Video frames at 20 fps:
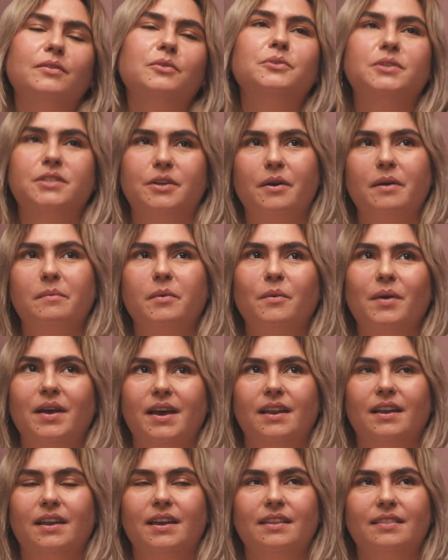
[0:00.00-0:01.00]

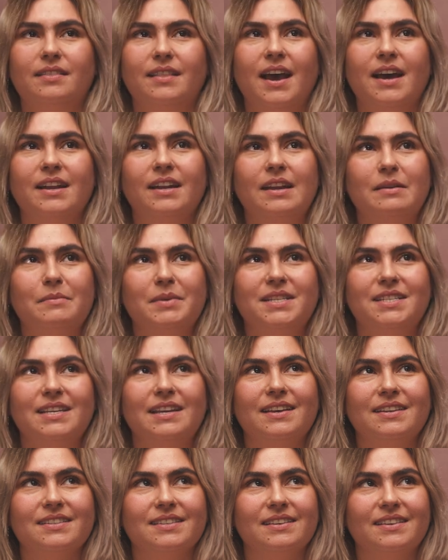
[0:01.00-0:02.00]
aware like
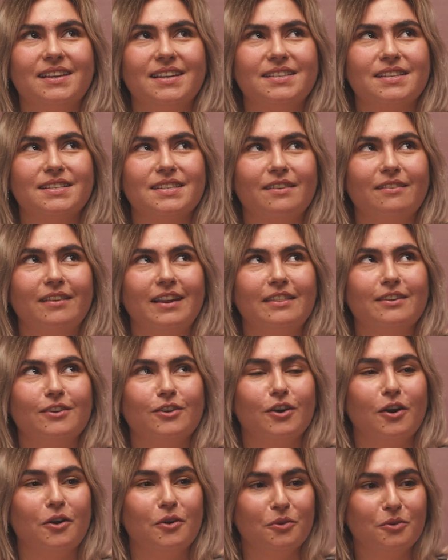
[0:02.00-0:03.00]
anonymity isn't necessarily the
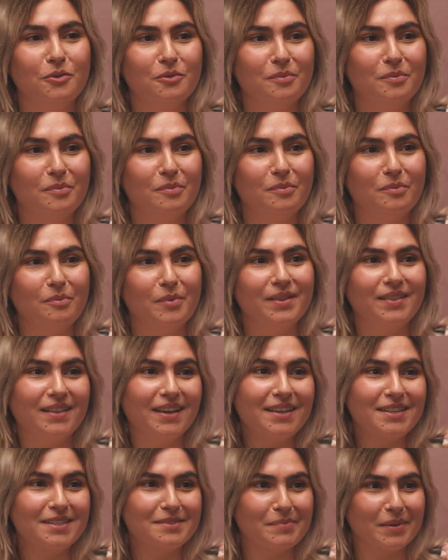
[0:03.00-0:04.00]
goal with
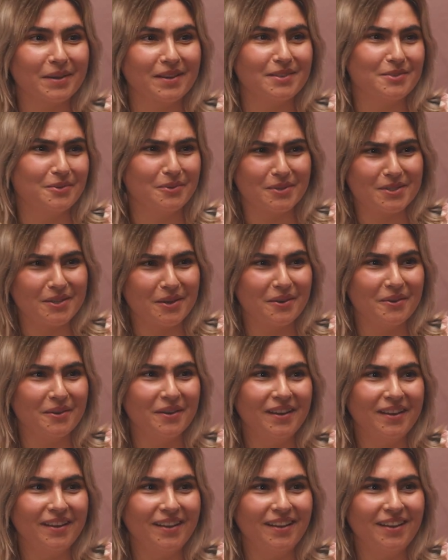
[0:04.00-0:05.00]
this, because also
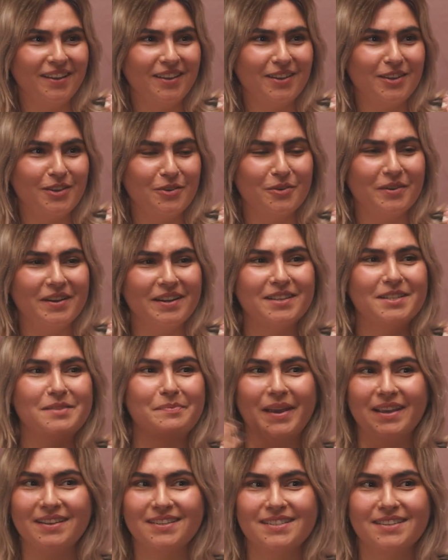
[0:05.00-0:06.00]
you're in a
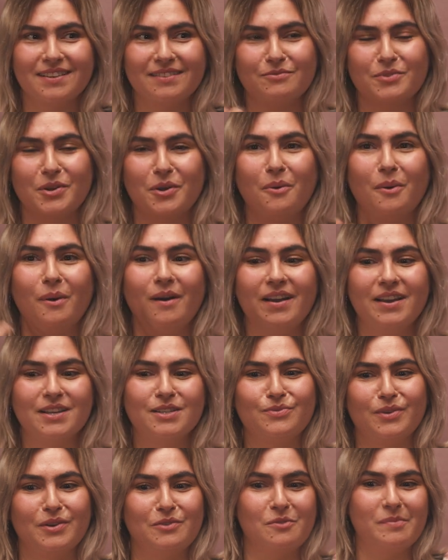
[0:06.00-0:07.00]
space that
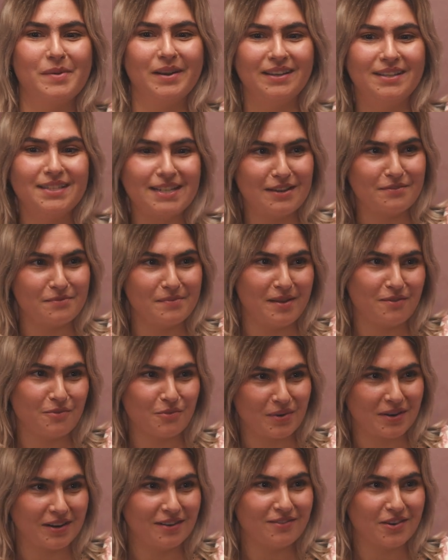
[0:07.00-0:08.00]
requires vulnerability from
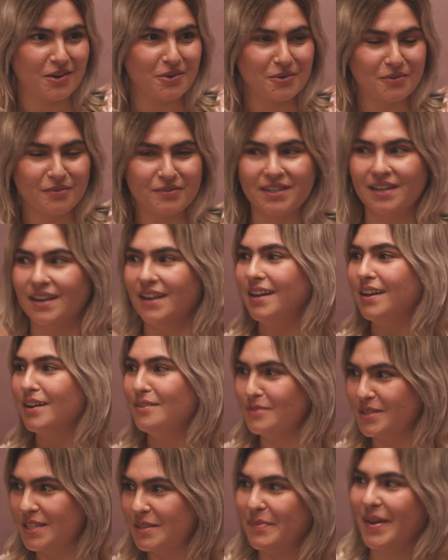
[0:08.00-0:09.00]
everyone involved and like
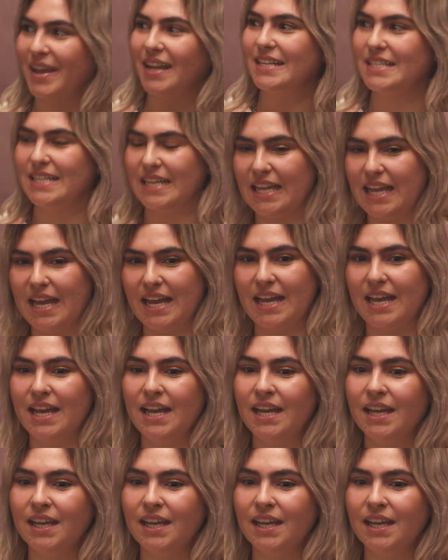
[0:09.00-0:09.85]
respect and care.